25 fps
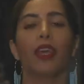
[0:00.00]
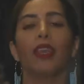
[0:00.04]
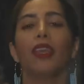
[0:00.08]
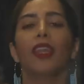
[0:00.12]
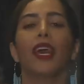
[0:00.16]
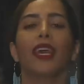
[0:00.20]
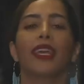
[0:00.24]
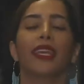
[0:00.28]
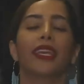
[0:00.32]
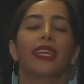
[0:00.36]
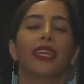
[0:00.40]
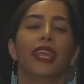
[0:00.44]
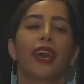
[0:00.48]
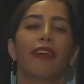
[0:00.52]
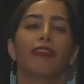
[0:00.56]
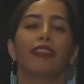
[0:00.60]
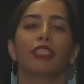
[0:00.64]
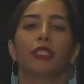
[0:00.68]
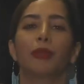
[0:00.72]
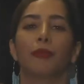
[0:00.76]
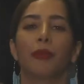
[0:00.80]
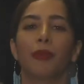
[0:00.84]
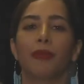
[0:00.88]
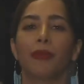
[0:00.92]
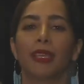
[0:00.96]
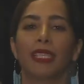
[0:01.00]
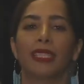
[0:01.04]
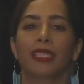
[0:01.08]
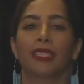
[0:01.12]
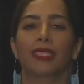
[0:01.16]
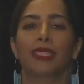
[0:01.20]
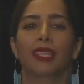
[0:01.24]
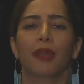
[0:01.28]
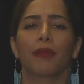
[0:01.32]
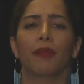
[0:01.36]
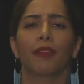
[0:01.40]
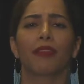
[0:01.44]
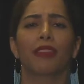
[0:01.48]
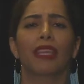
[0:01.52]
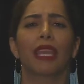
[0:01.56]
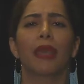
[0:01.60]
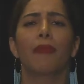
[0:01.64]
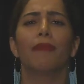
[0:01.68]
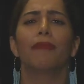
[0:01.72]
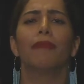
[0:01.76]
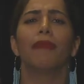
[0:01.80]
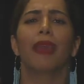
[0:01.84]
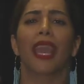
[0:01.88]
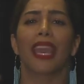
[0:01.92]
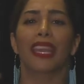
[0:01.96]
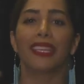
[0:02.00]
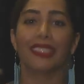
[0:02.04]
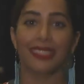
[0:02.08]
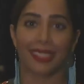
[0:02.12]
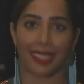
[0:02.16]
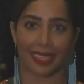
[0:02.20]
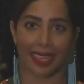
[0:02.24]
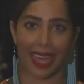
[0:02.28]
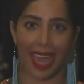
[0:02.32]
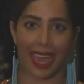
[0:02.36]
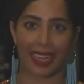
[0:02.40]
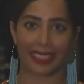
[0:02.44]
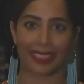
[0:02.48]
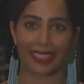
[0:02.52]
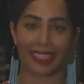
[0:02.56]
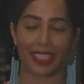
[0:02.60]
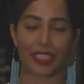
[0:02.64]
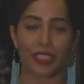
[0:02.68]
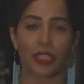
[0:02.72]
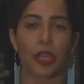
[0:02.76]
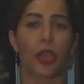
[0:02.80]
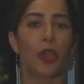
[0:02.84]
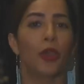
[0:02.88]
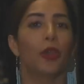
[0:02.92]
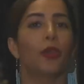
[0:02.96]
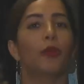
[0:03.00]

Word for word: we're lucky enough to be meeting some of the amazing actors